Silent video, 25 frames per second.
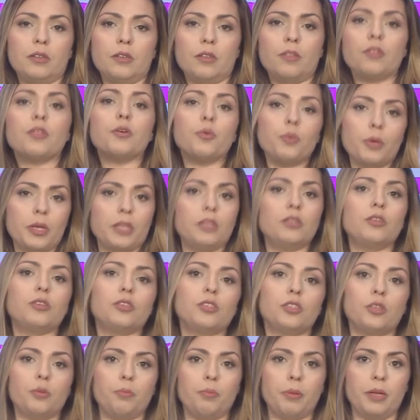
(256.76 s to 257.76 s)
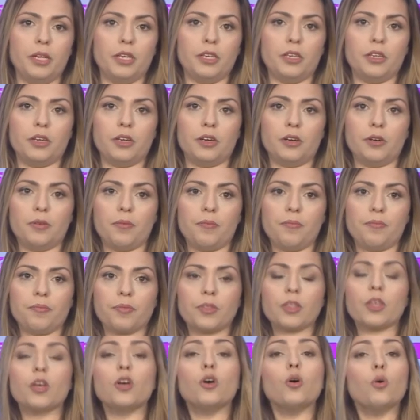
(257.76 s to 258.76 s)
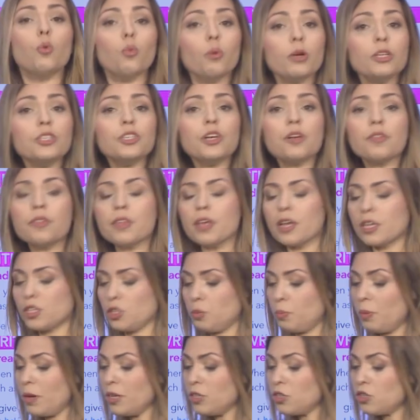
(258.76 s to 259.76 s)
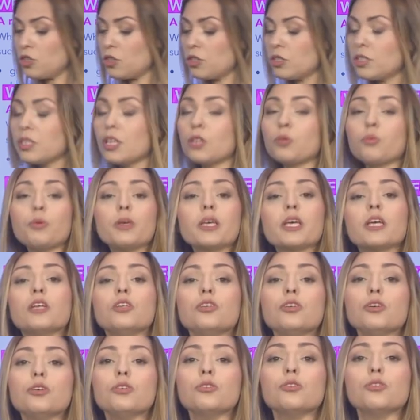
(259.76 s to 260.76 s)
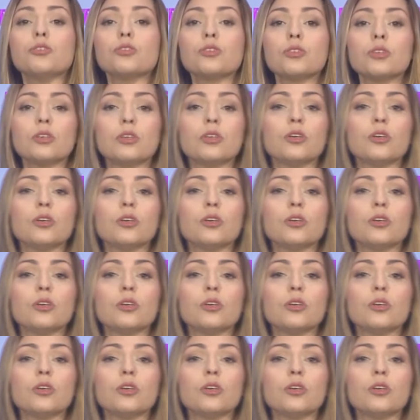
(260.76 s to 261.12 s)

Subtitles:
the reader's opinion. Which are the expressions that we can use?